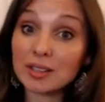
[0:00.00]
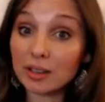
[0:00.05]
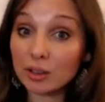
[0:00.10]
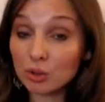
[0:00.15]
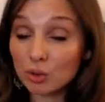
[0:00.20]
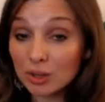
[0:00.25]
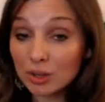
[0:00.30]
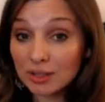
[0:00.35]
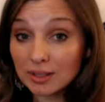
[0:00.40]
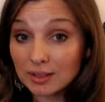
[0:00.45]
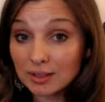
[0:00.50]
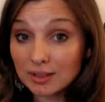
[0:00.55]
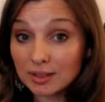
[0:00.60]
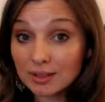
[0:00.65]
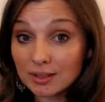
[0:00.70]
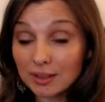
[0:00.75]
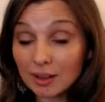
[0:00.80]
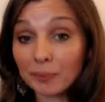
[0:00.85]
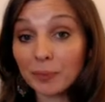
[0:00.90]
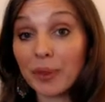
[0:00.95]

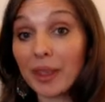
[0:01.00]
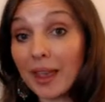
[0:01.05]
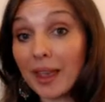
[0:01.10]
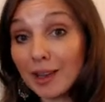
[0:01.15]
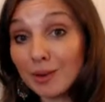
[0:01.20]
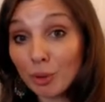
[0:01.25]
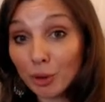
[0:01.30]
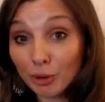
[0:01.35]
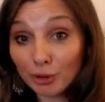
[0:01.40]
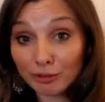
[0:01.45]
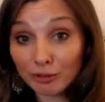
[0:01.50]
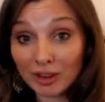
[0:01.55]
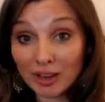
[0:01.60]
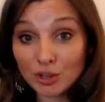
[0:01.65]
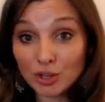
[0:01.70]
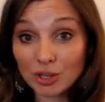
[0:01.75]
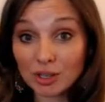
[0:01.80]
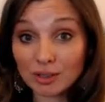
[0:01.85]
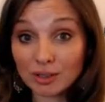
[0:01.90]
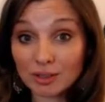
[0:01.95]
interests and
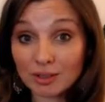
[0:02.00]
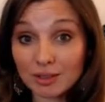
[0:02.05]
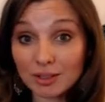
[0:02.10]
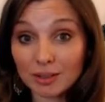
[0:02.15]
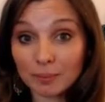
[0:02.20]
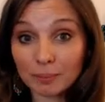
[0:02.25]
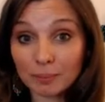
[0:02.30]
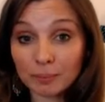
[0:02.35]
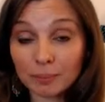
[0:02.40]
motivations